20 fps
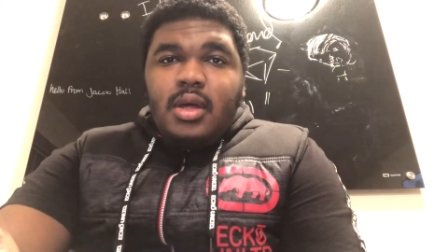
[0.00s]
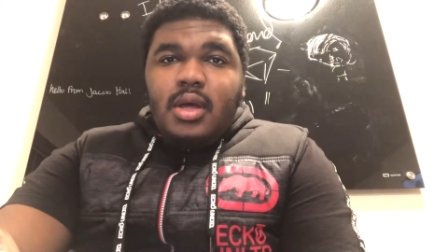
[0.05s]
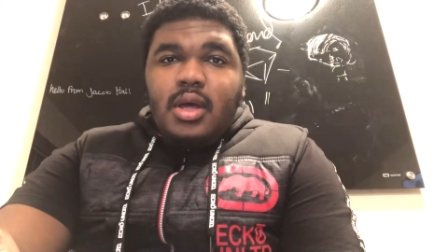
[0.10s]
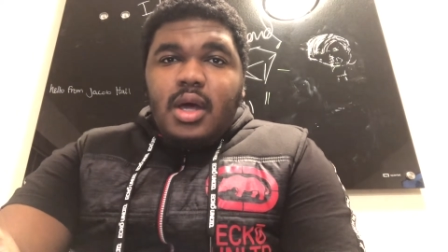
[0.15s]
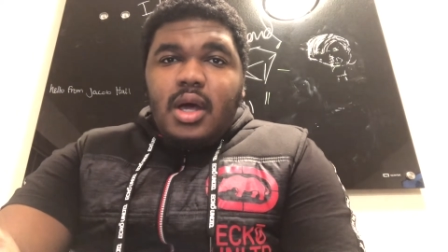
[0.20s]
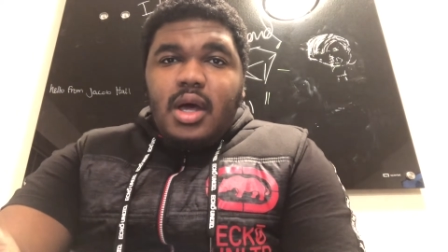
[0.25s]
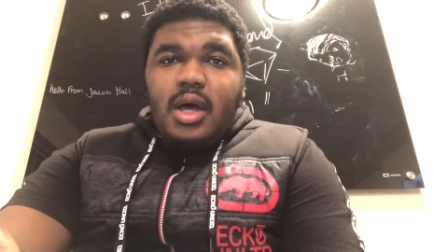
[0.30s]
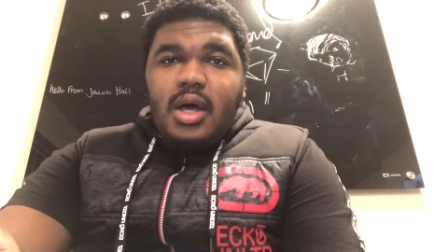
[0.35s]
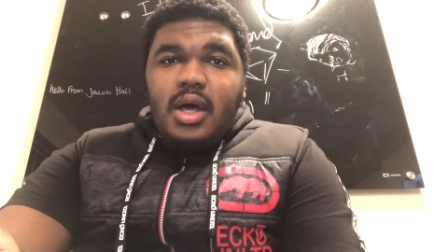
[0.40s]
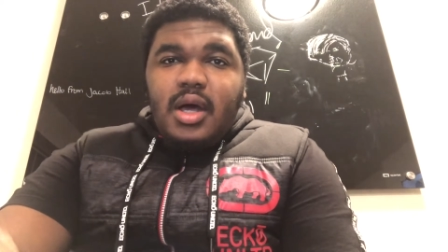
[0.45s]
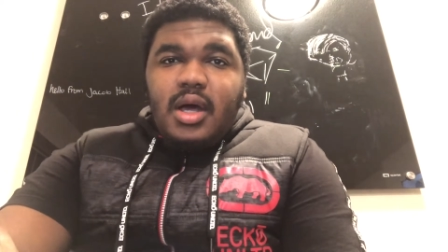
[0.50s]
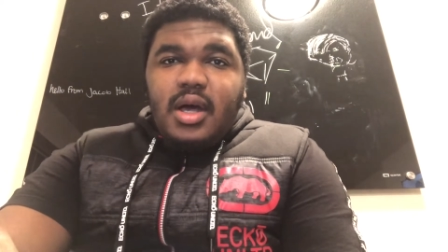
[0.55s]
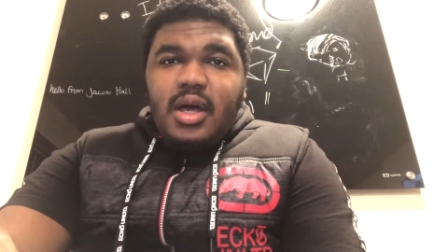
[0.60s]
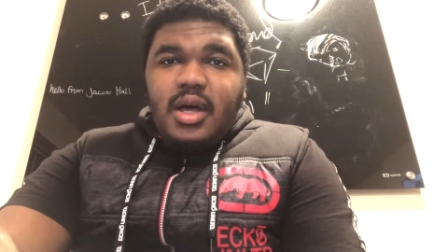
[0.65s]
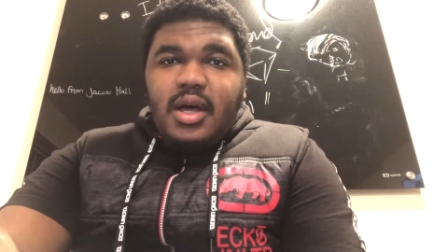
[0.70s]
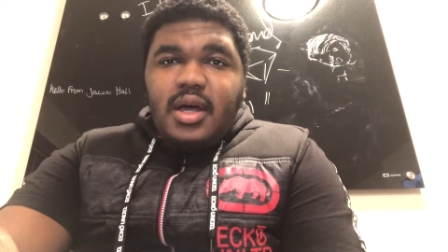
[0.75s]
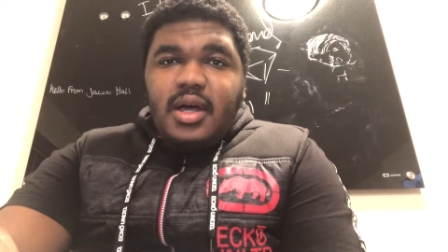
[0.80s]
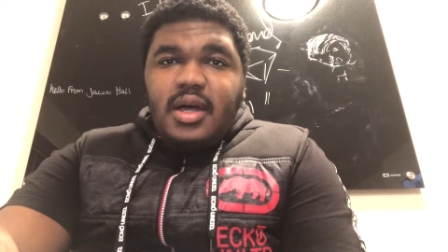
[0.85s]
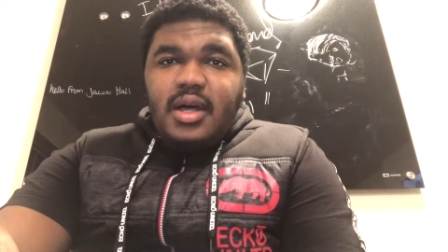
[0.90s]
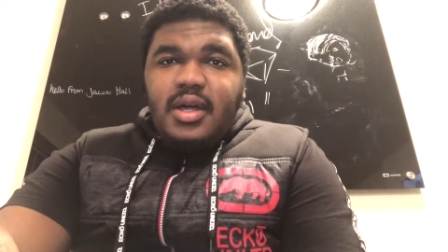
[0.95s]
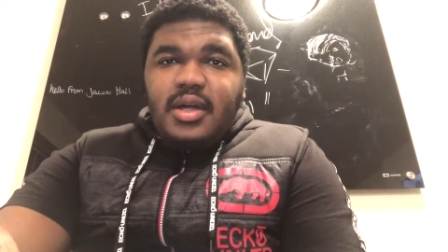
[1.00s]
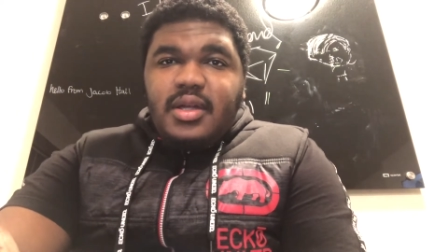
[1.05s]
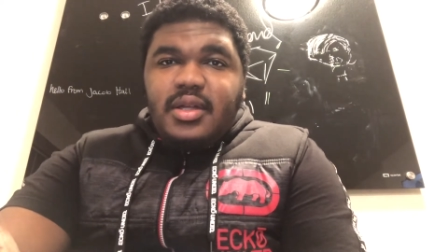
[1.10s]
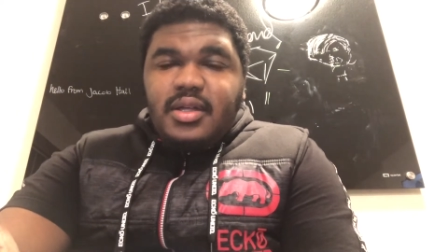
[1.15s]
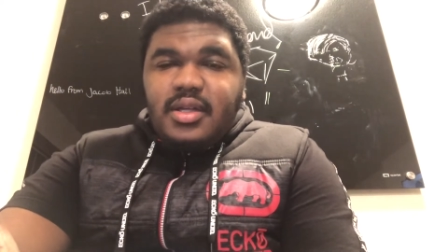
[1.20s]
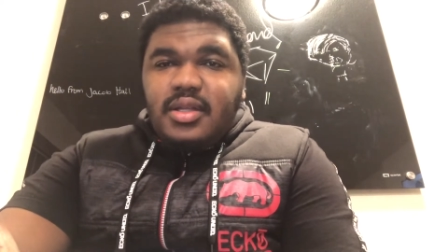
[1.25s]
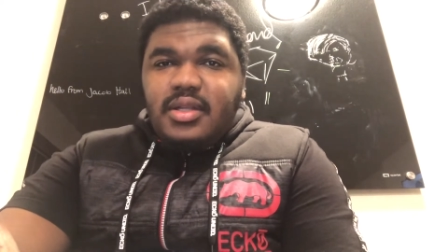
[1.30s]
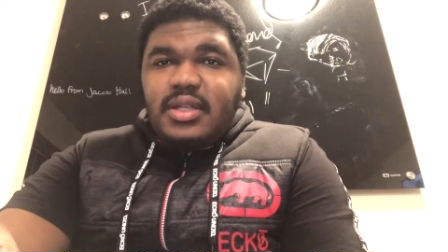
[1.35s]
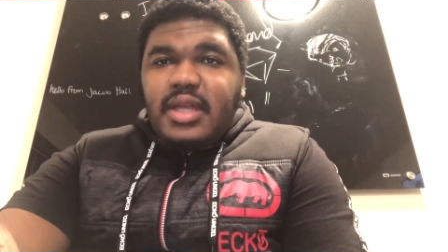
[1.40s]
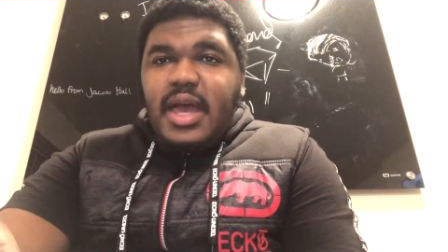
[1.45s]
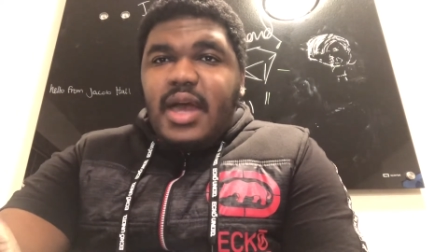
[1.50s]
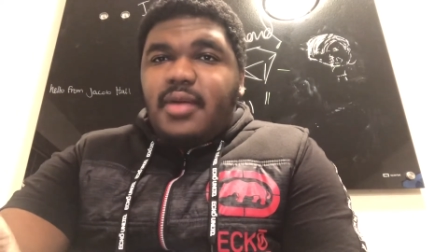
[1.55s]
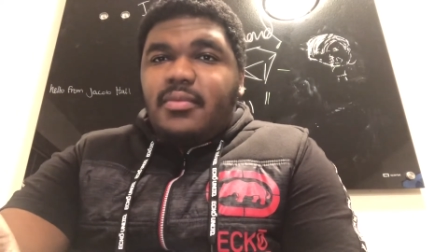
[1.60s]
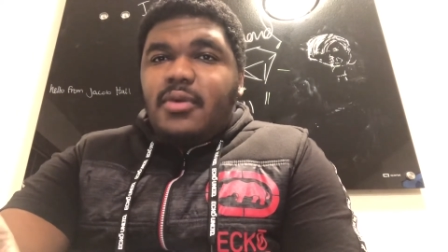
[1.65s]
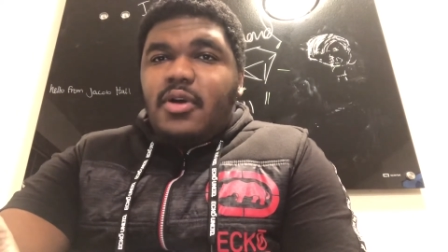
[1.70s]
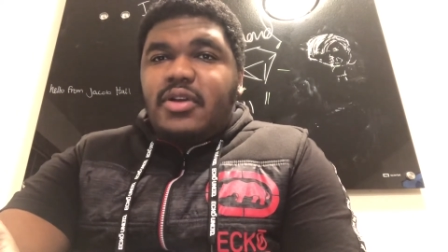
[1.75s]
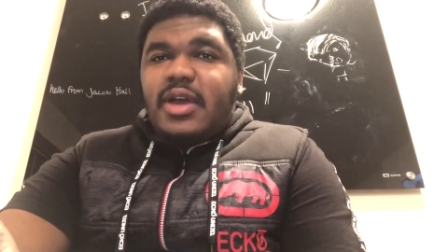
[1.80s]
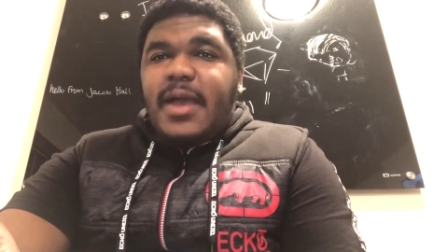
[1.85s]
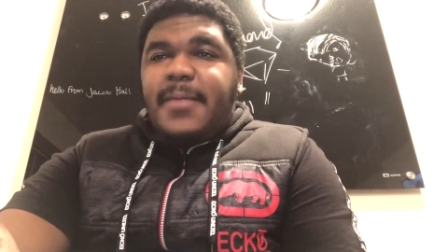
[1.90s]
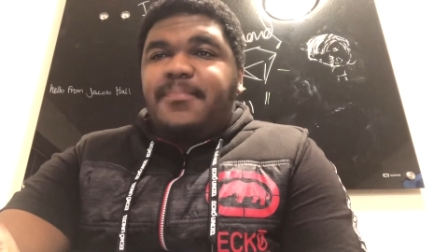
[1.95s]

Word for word: Uh, yeah, okay.